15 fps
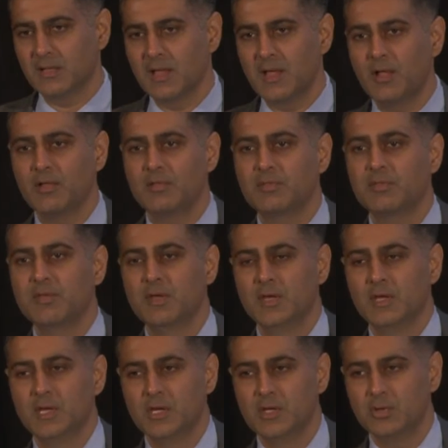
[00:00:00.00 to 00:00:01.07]
health,
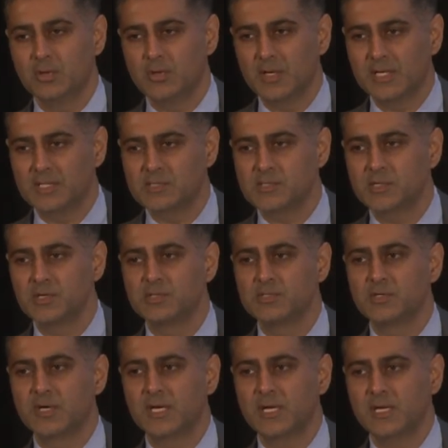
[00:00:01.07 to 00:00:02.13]
you look at
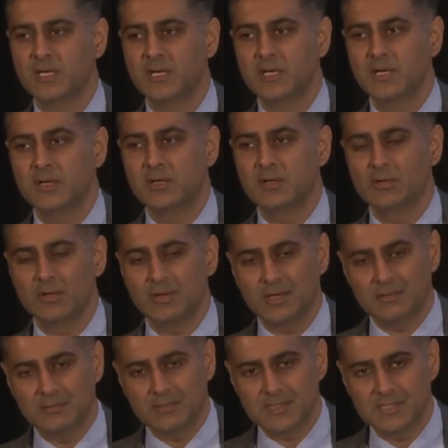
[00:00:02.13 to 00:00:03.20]
surgery, you look
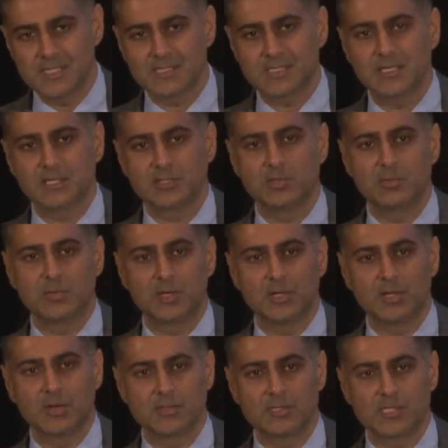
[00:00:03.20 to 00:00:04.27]
at diseases like
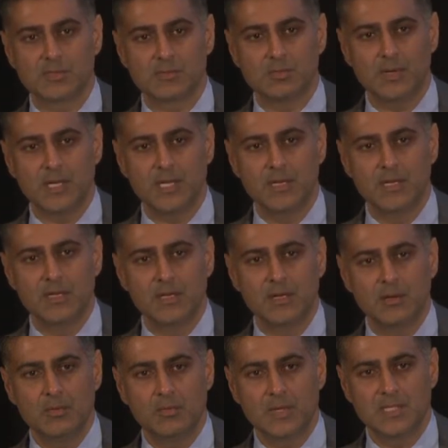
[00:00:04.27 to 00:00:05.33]
tuberculosis, we
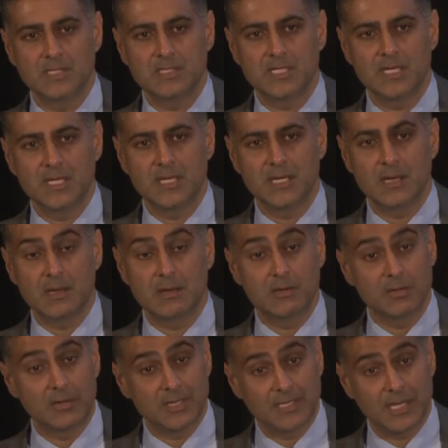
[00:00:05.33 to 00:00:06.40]
see, and you
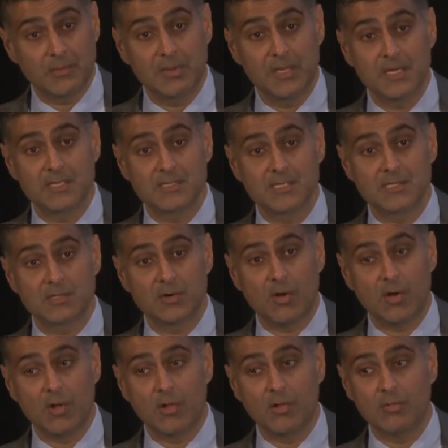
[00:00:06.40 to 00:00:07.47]
look at diabetes, these are
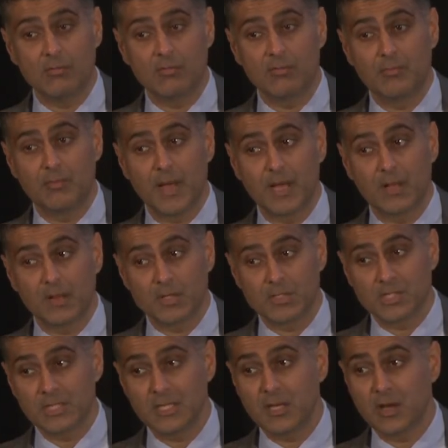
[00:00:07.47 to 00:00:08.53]
all
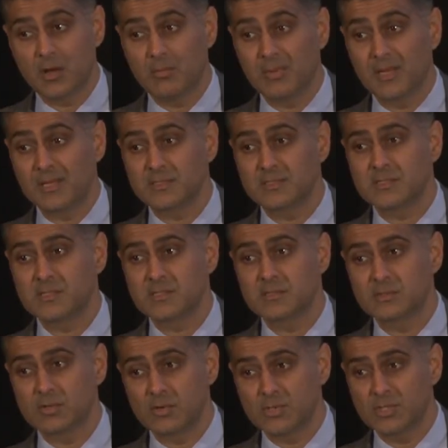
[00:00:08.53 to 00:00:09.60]
biologically complex,
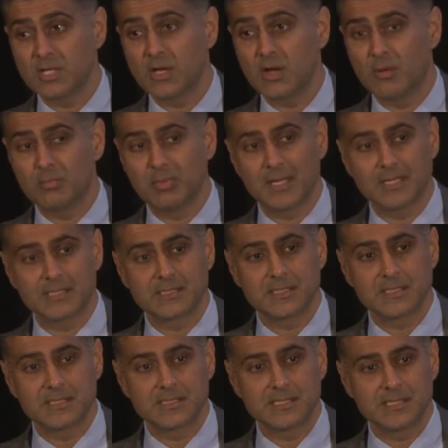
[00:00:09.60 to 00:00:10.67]
socially complex, and
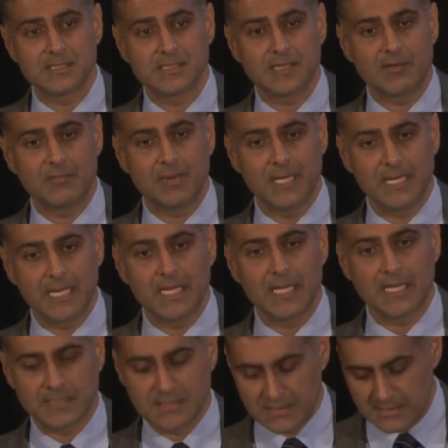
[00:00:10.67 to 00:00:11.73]
diseases that have been
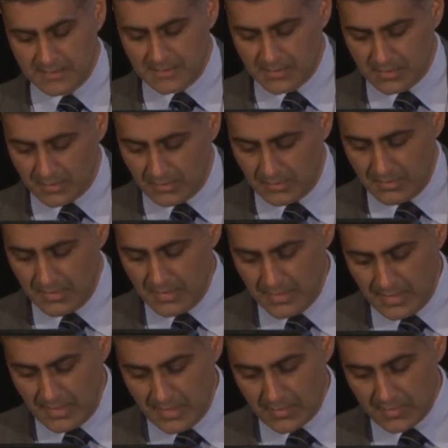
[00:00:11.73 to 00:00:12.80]
neglected in
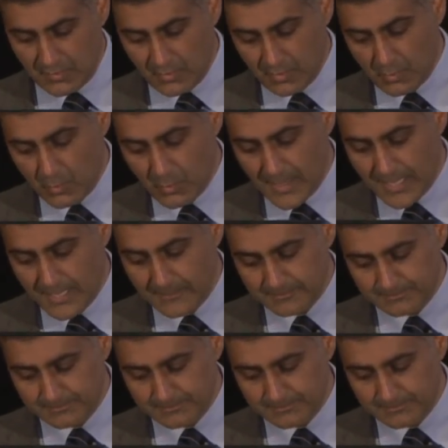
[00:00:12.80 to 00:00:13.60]
their own way.